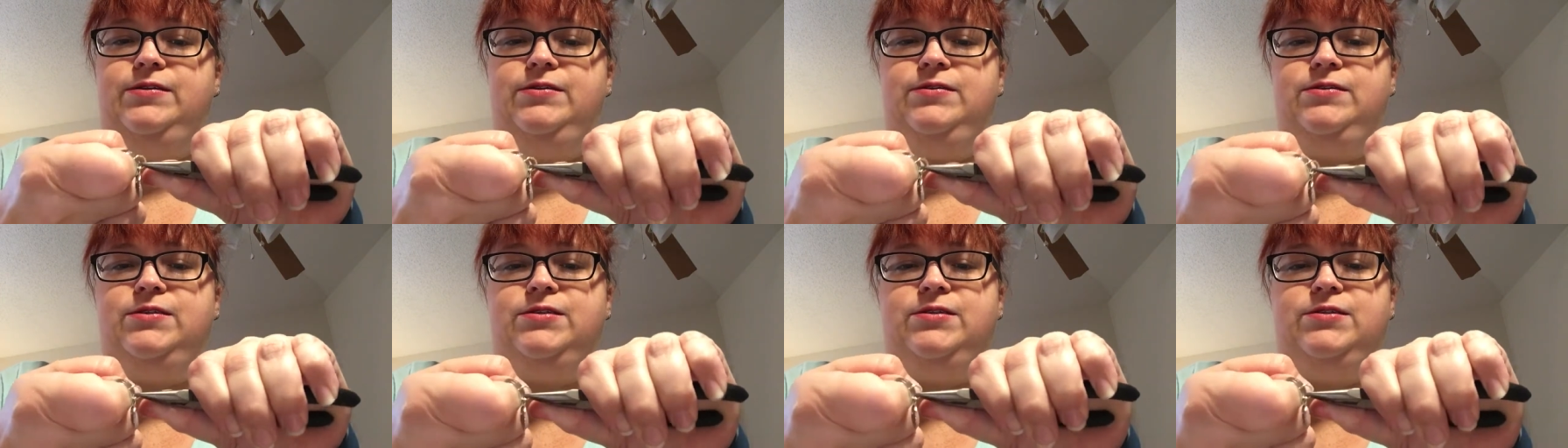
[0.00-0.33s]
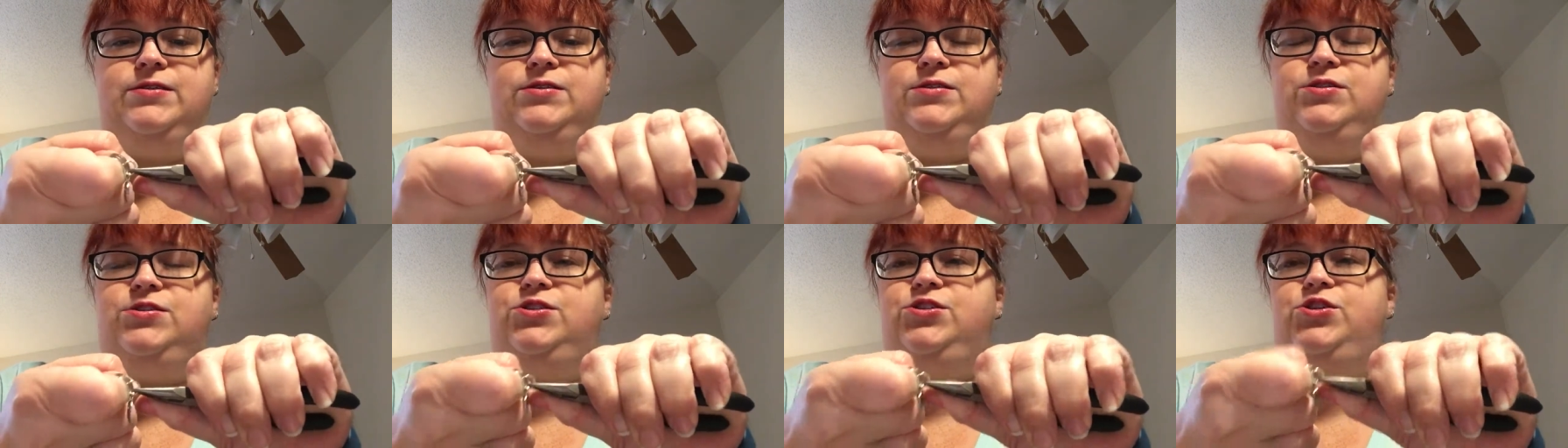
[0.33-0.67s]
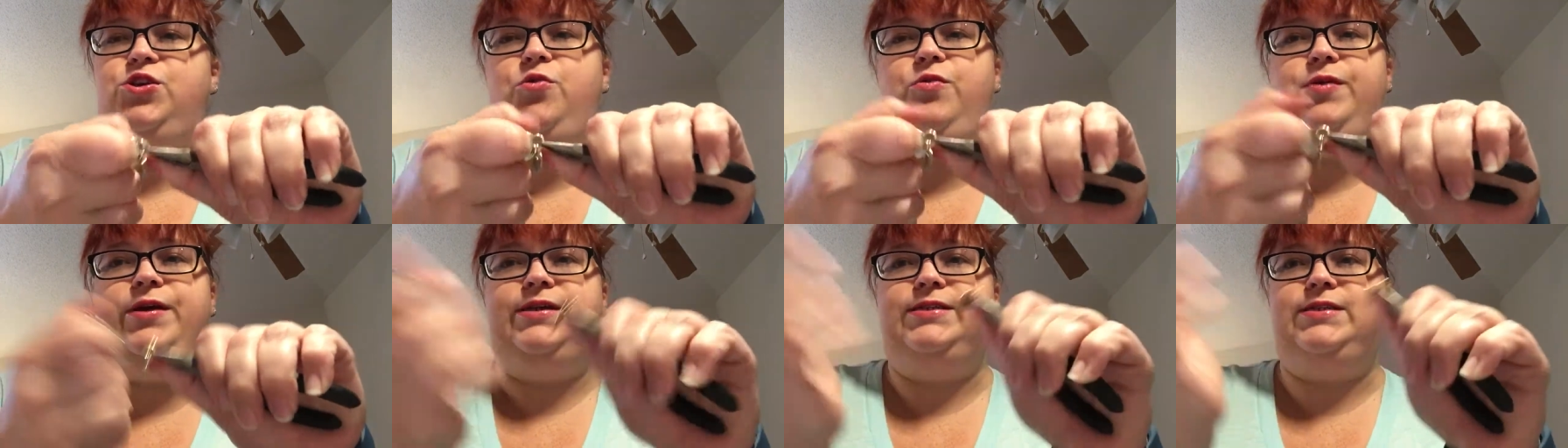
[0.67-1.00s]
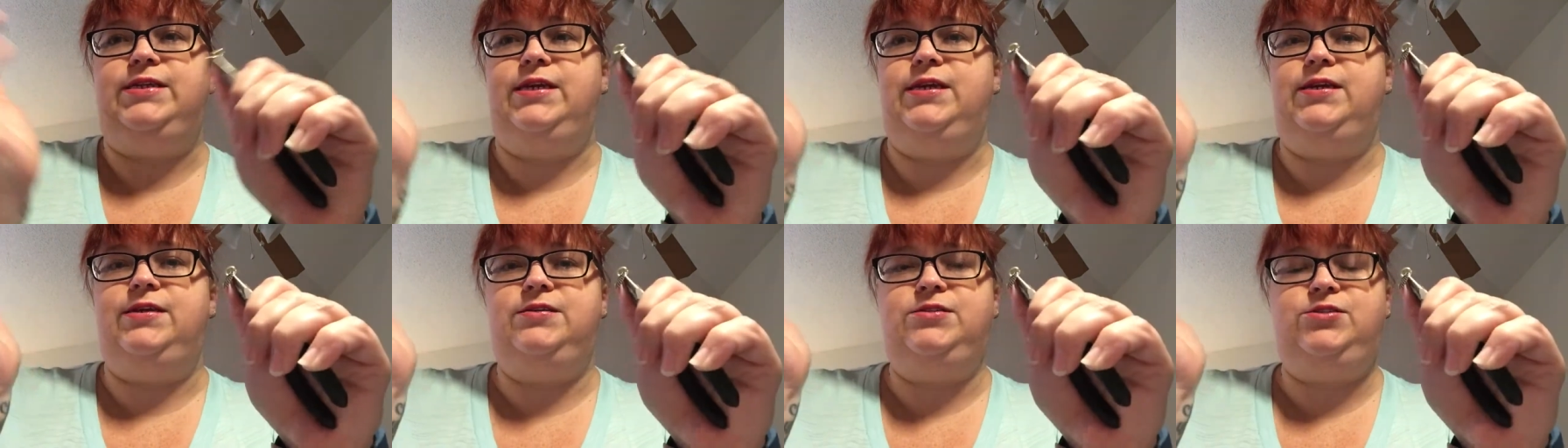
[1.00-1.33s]
Just so
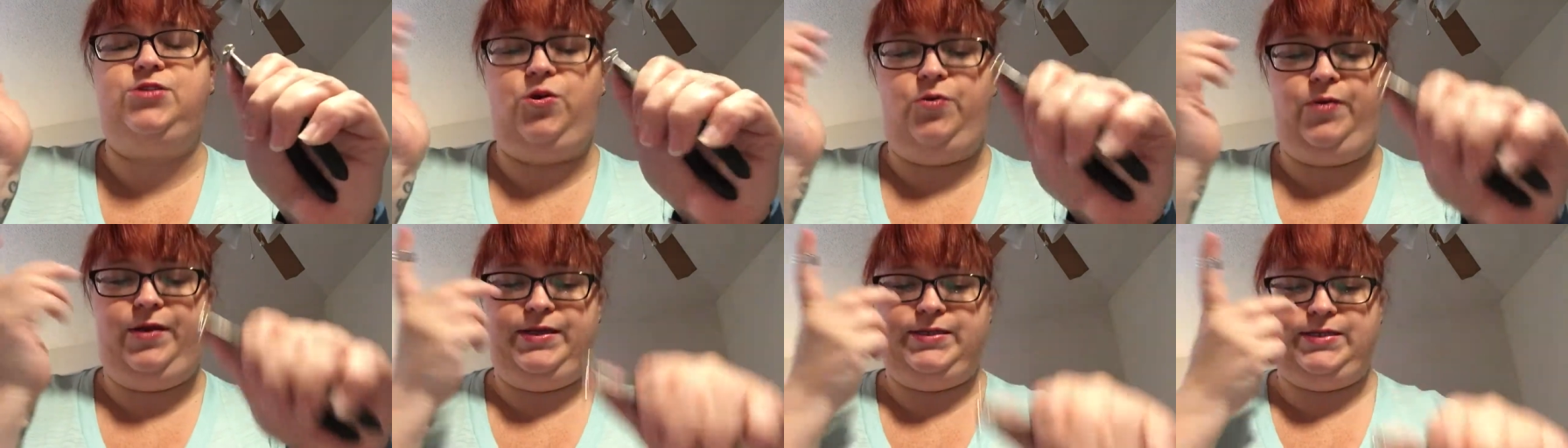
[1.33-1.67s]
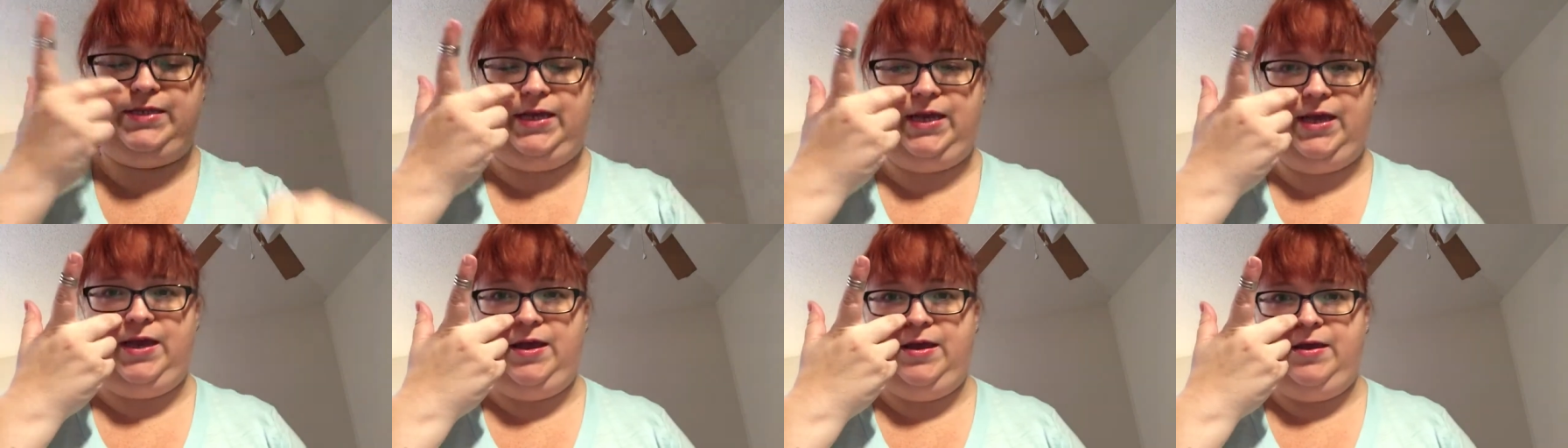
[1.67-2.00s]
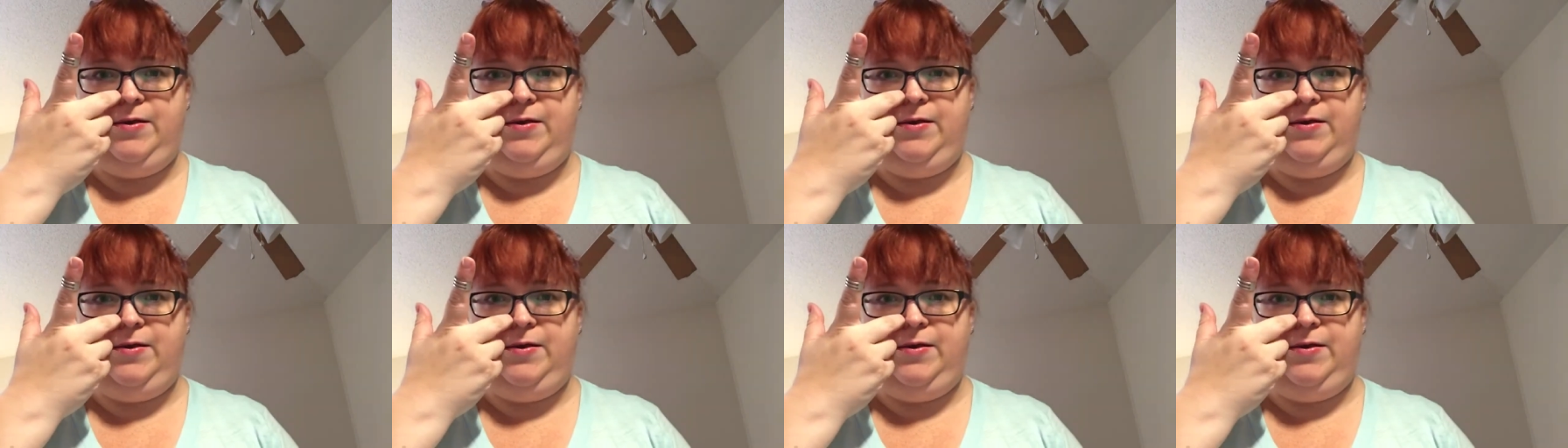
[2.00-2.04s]
easy, so easy.